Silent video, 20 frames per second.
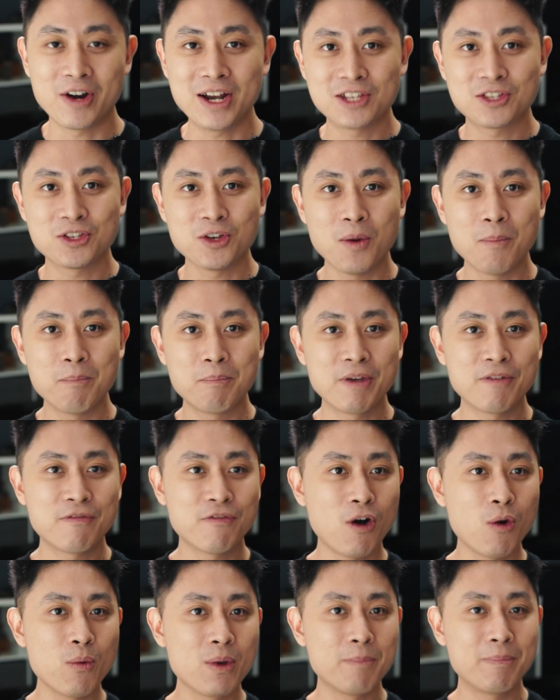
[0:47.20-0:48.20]
right, so
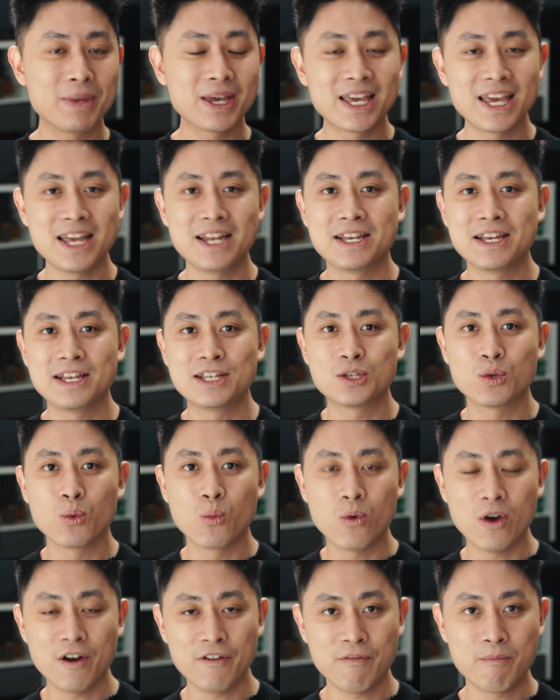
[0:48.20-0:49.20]
before we begin, it's
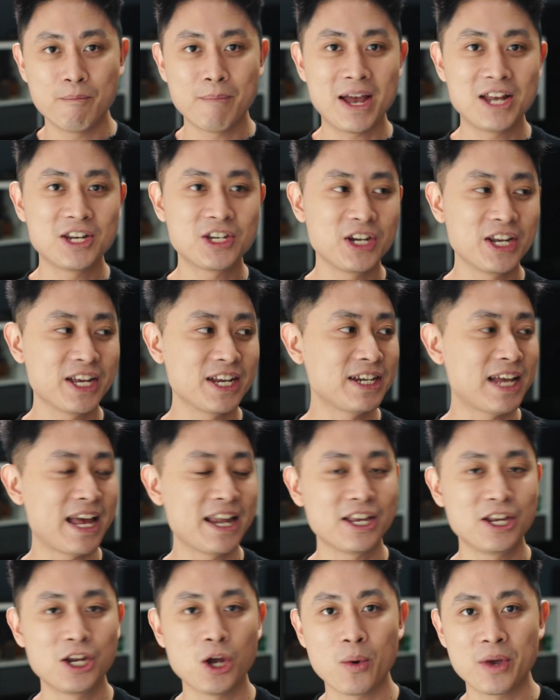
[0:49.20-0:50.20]
worth mentioning
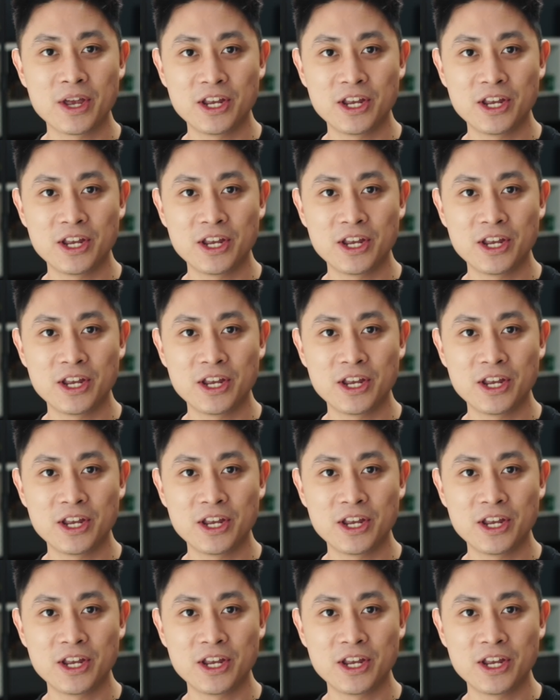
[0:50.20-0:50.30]
that, you know,